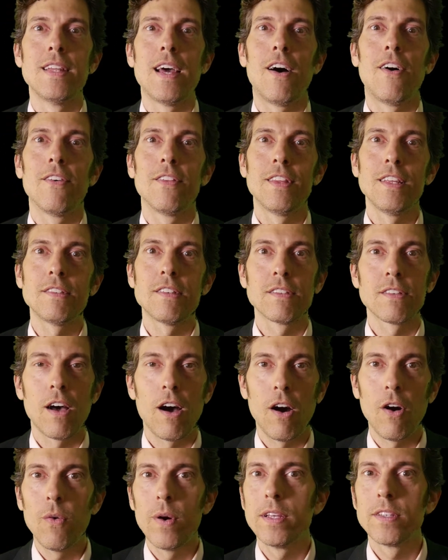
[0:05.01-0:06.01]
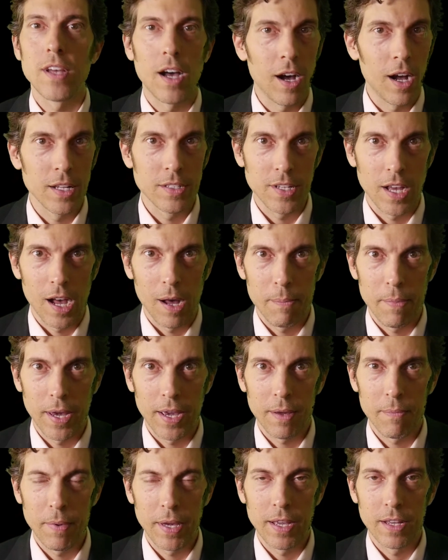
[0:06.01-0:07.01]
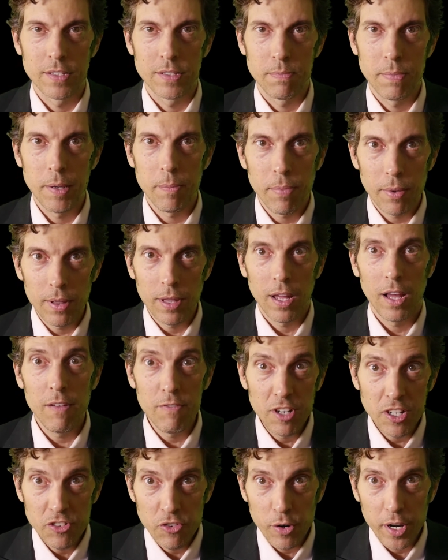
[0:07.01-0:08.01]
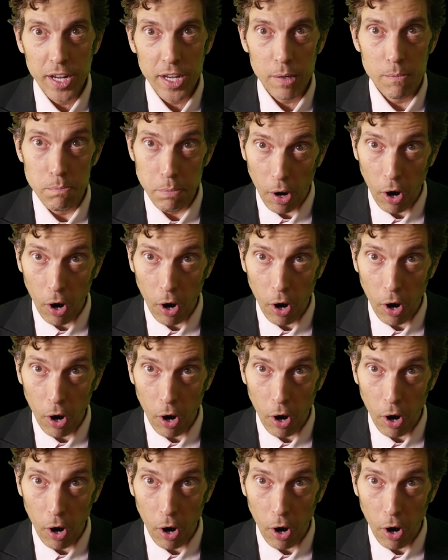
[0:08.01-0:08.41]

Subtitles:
Now, this is always a hot topic because people love to drink and